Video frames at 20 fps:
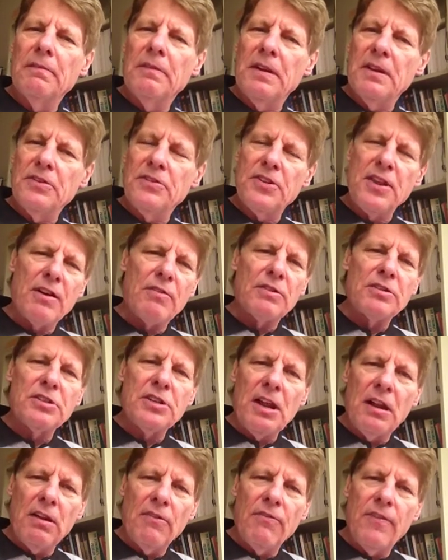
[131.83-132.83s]
Is there a
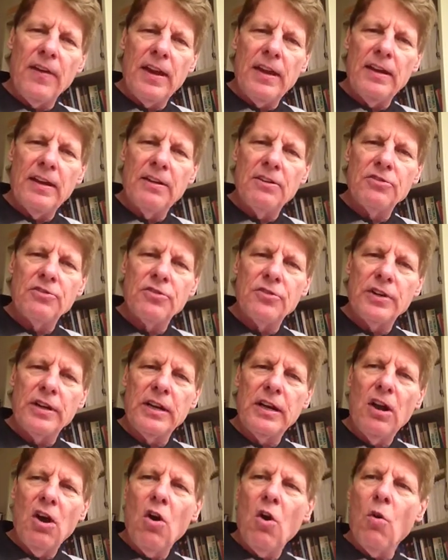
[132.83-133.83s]
cellophane
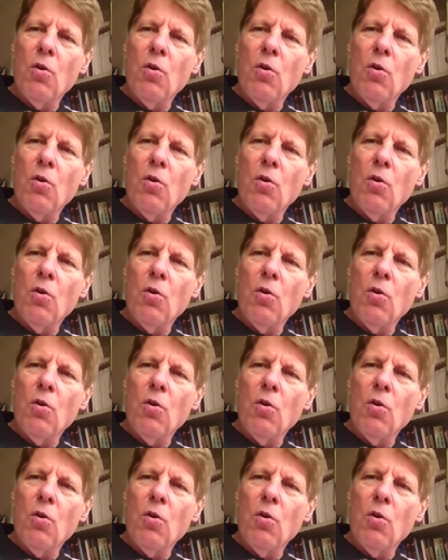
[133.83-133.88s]
industry,